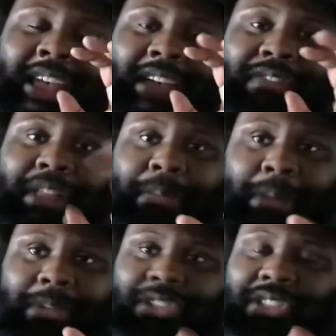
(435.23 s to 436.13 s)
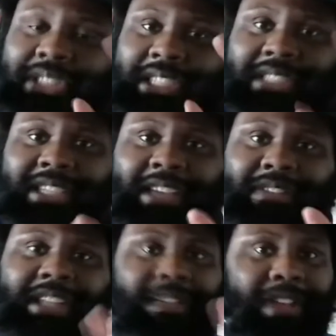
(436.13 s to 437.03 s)
I feel like publishers need to
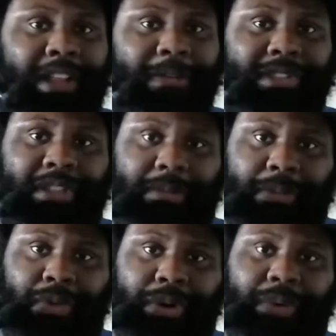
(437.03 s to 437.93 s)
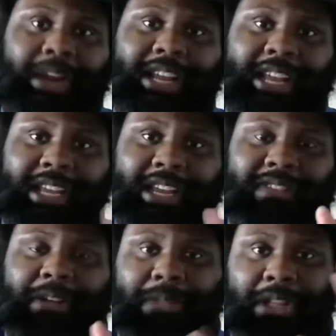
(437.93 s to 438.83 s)
give like developers a little bit more credit and
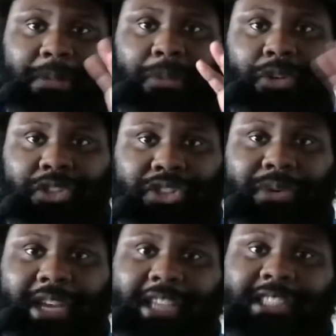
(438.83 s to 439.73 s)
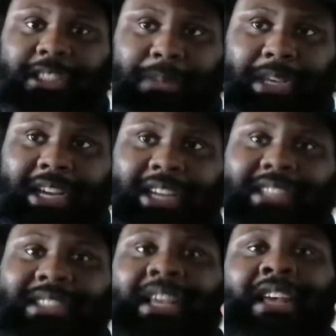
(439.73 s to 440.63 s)
give them a little bit more showcases,
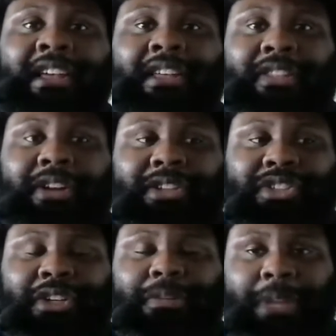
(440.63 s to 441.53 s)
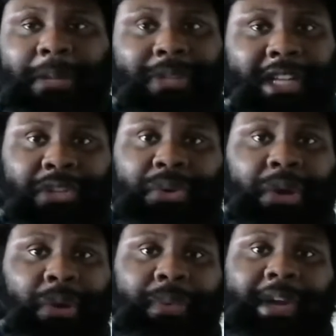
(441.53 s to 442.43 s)
because there are certain people that do
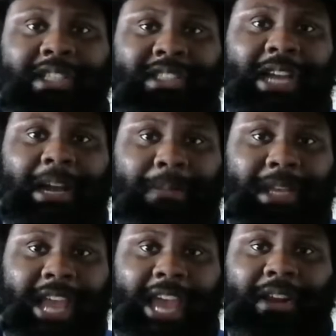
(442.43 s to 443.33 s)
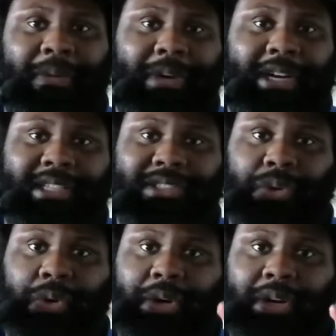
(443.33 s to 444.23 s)
a great job mechanic-wise
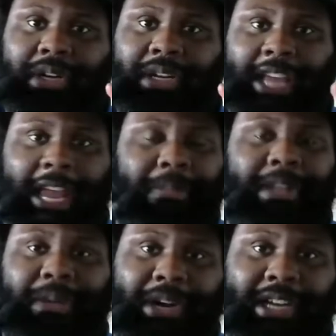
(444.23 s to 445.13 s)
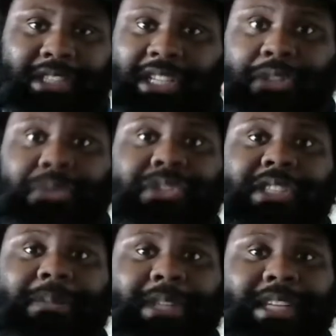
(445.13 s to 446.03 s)
or gameplay-wise. They do
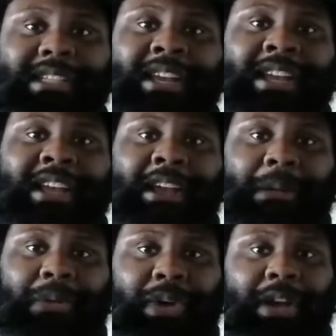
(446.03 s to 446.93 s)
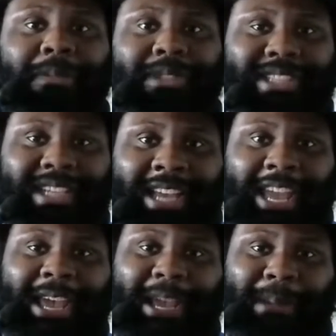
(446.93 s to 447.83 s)
something incredible to the
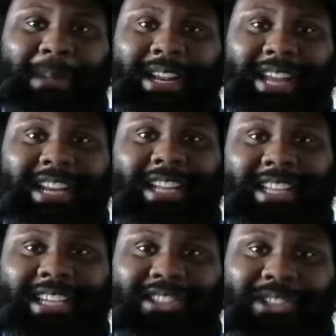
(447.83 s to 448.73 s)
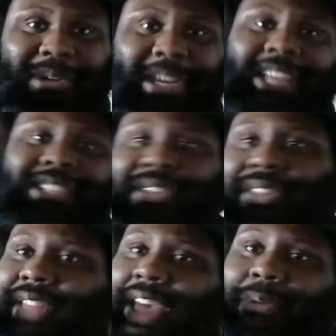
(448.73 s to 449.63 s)
game, and they need to get showcased. So
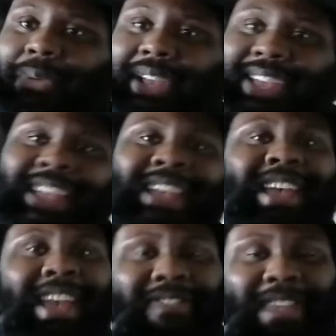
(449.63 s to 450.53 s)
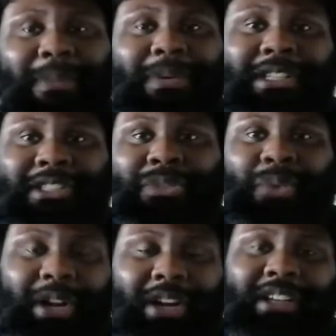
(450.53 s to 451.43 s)
that way, if they were to
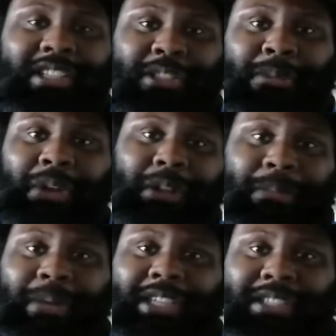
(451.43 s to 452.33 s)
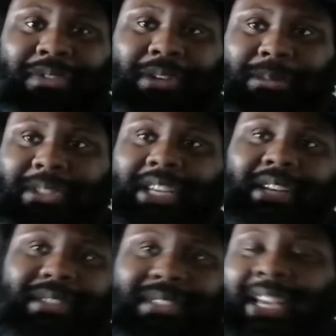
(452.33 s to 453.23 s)
work on a smaller project for
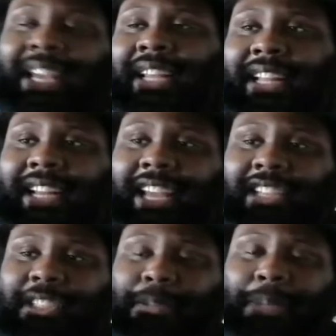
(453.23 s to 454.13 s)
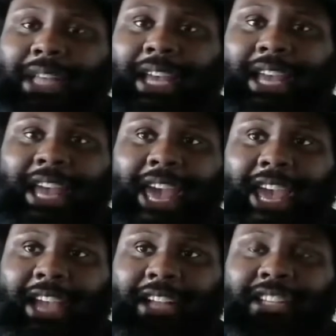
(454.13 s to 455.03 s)
themselves, then they could just be like,
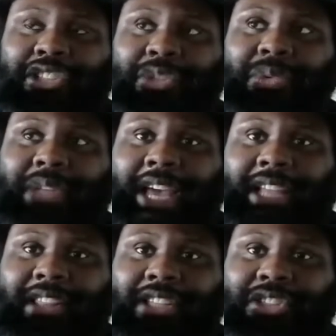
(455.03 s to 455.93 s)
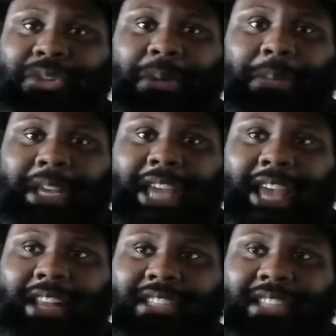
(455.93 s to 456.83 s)
hey, did you like the shooting
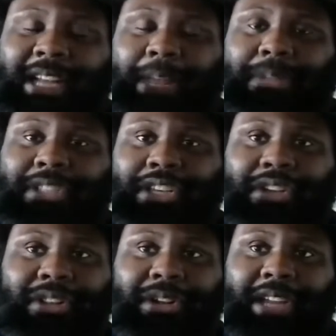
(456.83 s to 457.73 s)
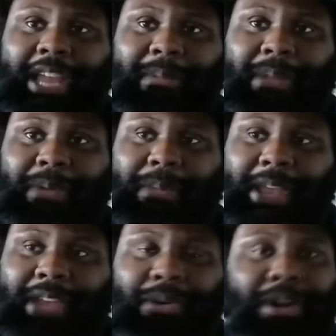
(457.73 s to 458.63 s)
mechanics in that particular game that we made?